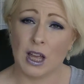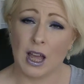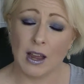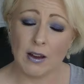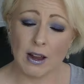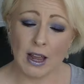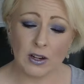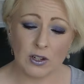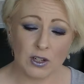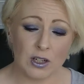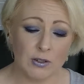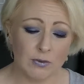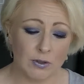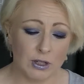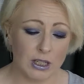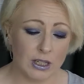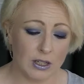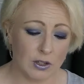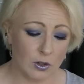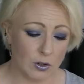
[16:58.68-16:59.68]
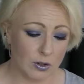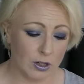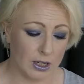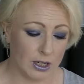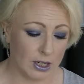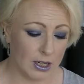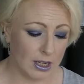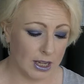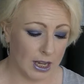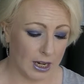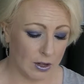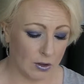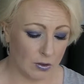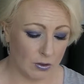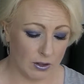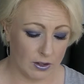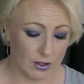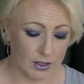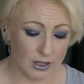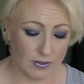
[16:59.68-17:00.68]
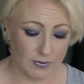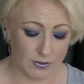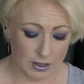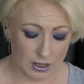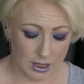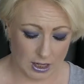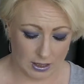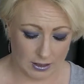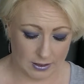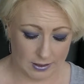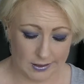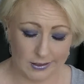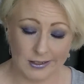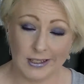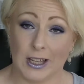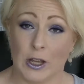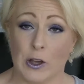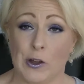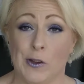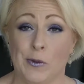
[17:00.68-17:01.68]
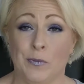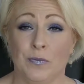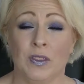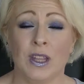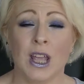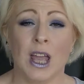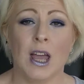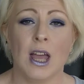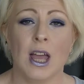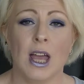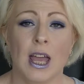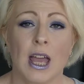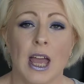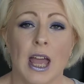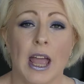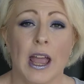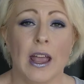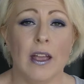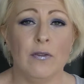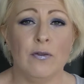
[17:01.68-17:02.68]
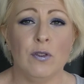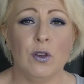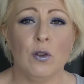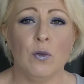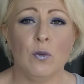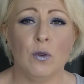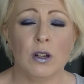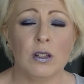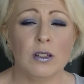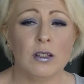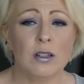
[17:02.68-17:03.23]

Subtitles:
I actually really enjoyed getting all those different things. So if you want to